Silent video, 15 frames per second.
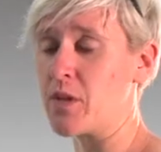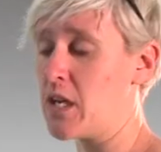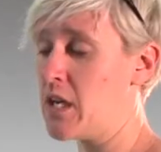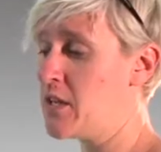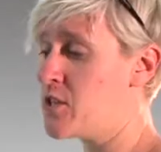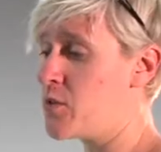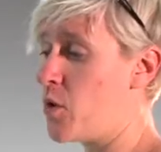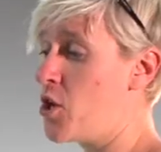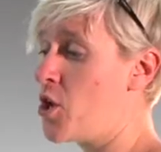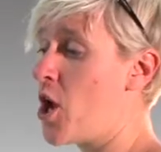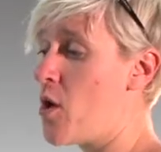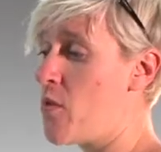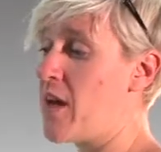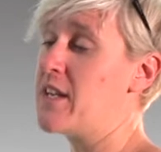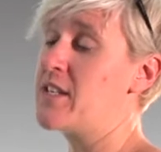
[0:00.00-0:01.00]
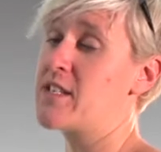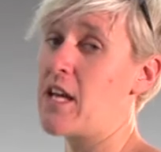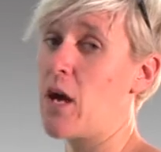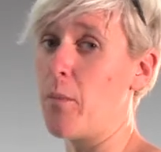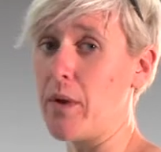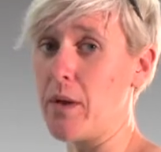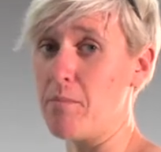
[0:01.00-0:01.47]
Okay, so I know that is
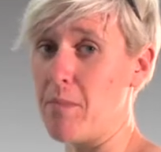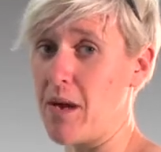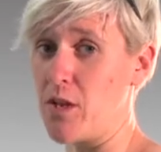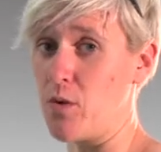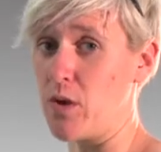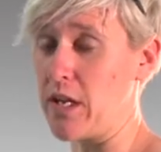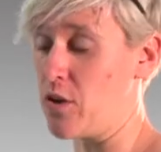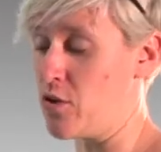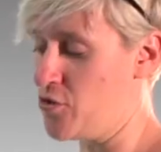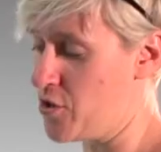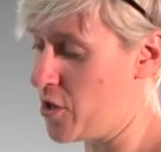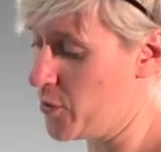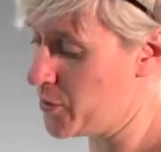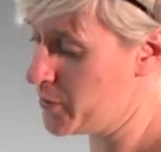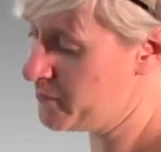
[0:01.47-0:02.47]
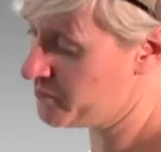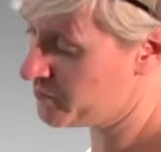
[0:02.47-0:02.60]
now being manually controlled.